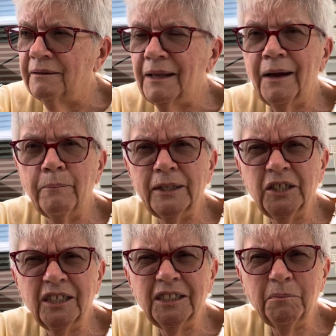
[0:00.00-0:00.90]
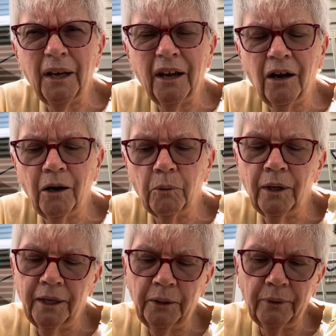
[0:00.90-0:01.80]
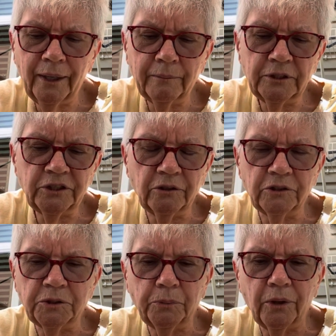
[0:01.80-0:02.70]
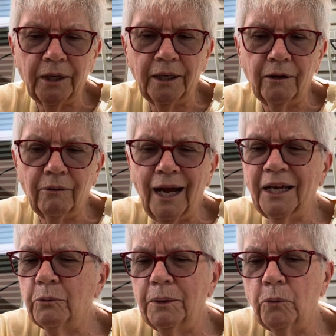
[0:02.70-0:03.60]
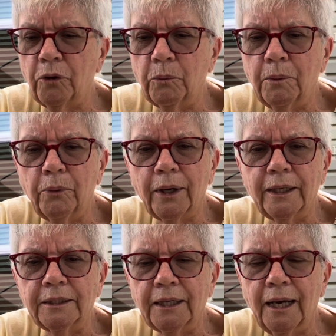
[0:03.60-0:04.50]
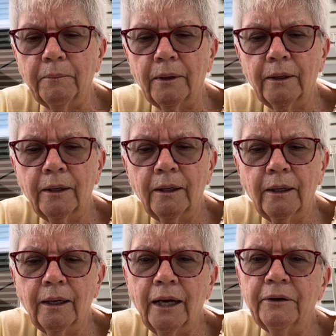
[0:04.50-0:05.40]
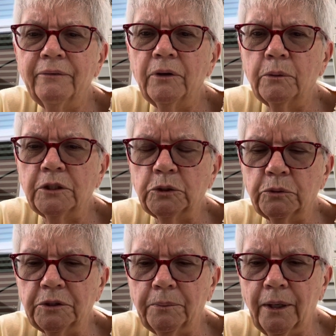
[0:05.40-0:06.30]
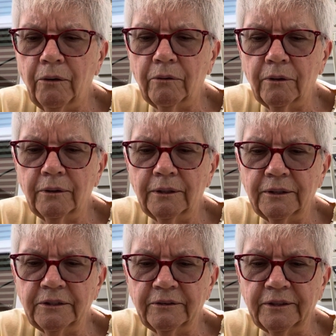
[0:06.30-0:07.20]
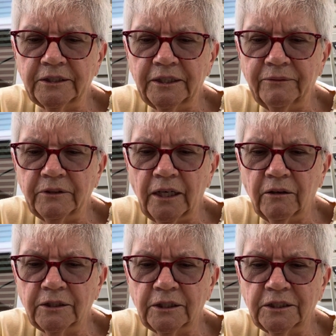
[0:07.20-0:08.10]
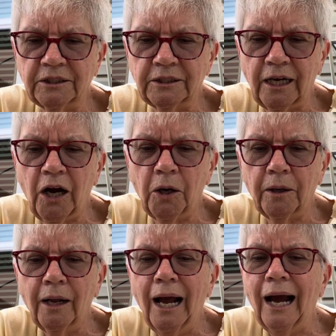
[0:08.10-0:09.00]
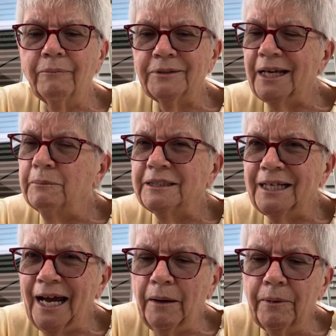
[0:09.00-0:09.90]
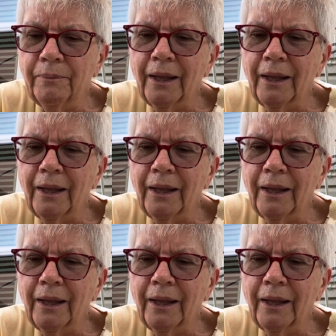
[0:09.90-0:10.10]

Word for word: Yeah, I bet you it's in my car. Well, anyway, I'm going to start this book anyhow. I can read more than one book at a time. I don't even know what this one's about. So it doesn't even tell us because it's a hard... See, I'm a snob.